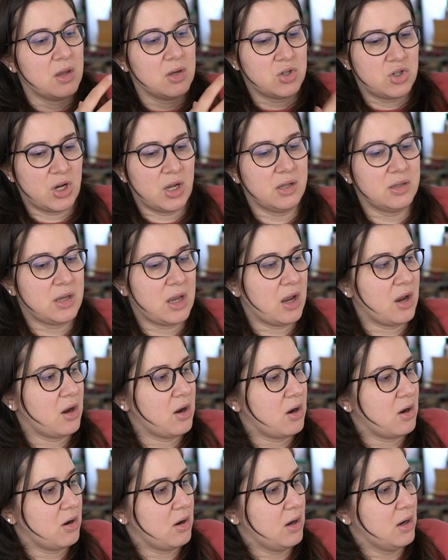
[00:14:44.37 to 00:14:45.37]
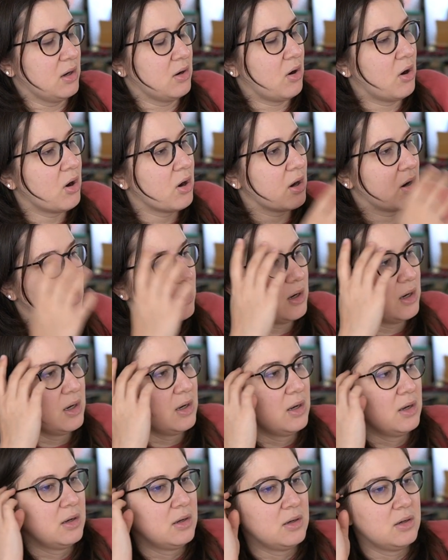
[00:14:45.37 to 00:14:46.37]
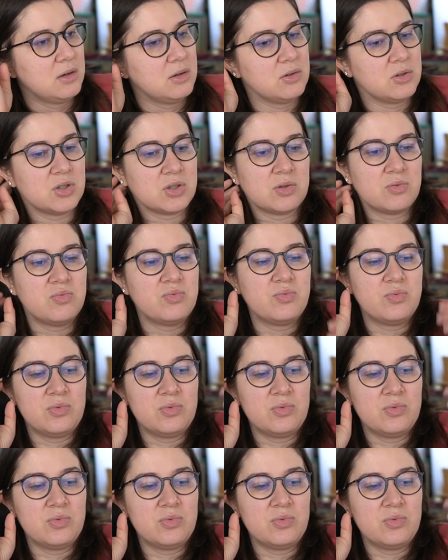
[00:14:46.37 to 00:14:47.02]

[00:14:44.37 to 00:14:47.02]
childcare and art just